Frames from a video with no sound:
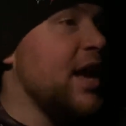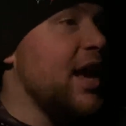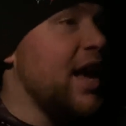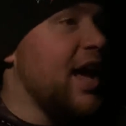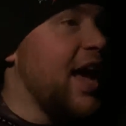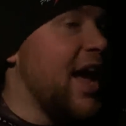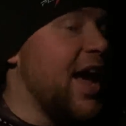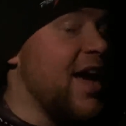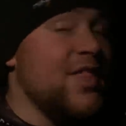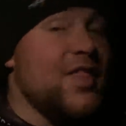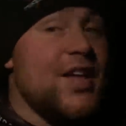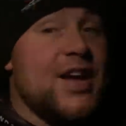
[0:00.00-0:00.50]

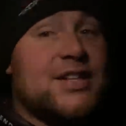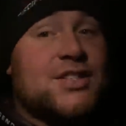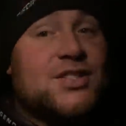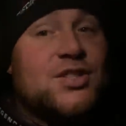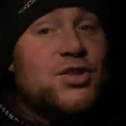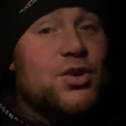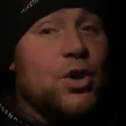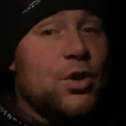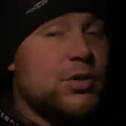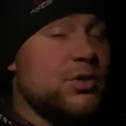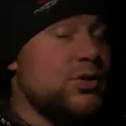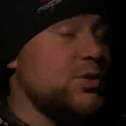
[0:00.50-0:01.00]
And that
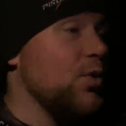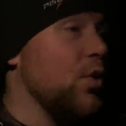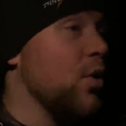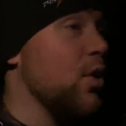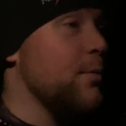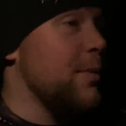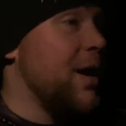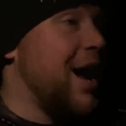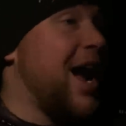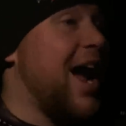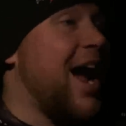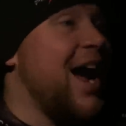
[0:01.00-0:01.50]
snowstorm
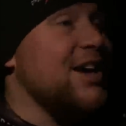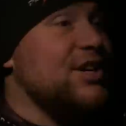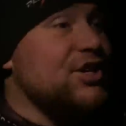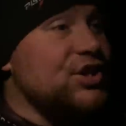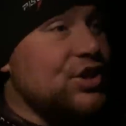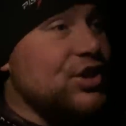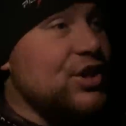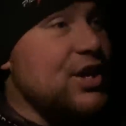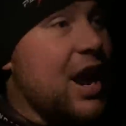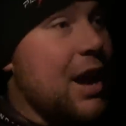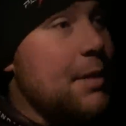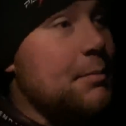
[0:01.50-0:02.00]

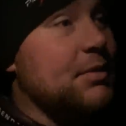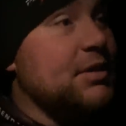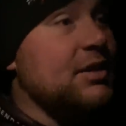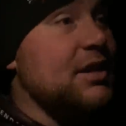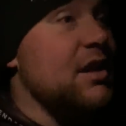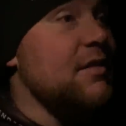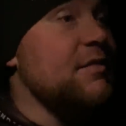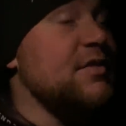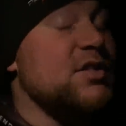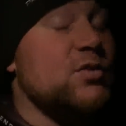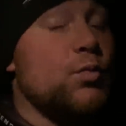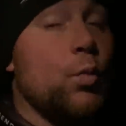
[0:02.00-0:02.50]
actually, I
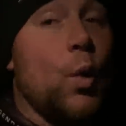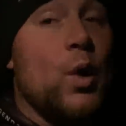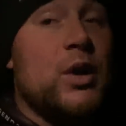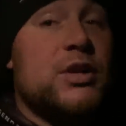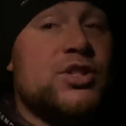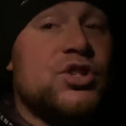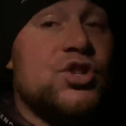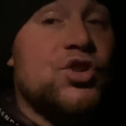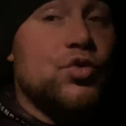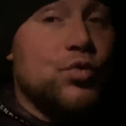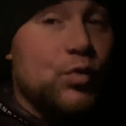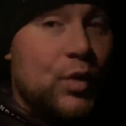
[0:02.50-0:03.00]
believe, is what
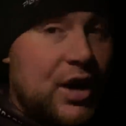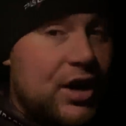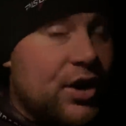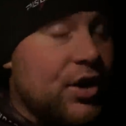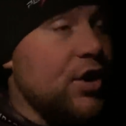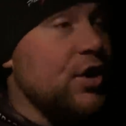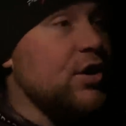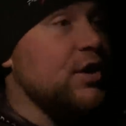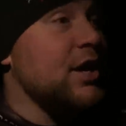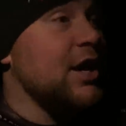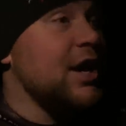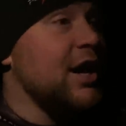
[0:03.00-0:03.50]

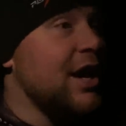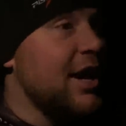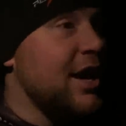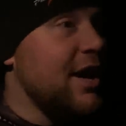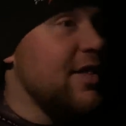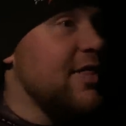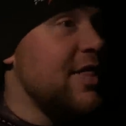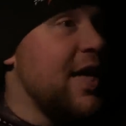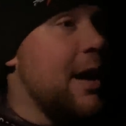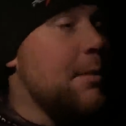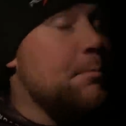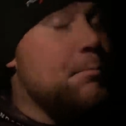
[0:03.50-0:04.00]
triggered
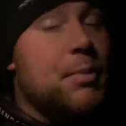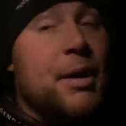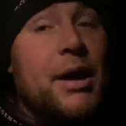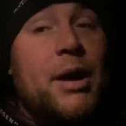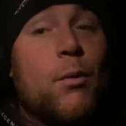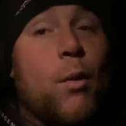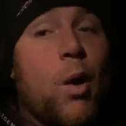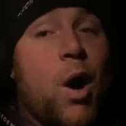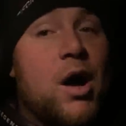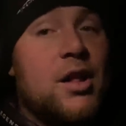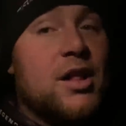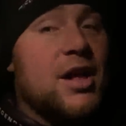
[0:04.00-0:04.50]
that big
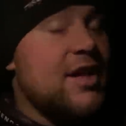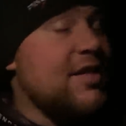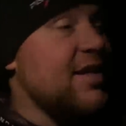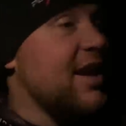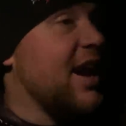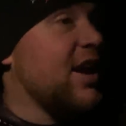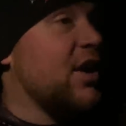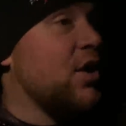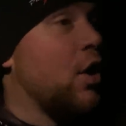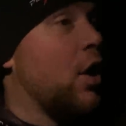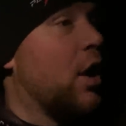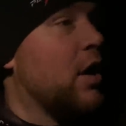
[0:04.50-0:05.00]
walleye that I
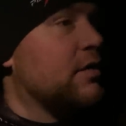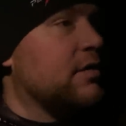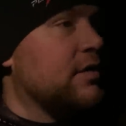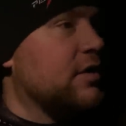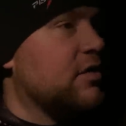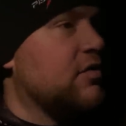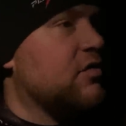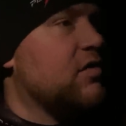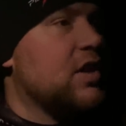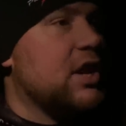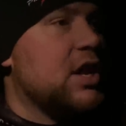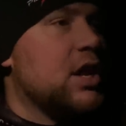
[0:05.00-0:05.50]
caught in this
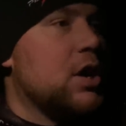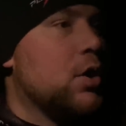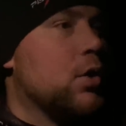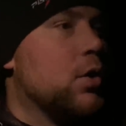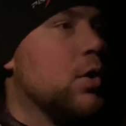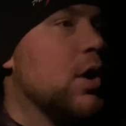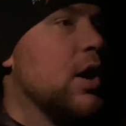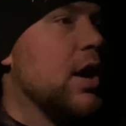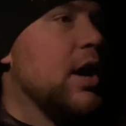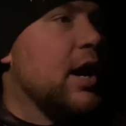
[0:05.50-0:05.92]
video.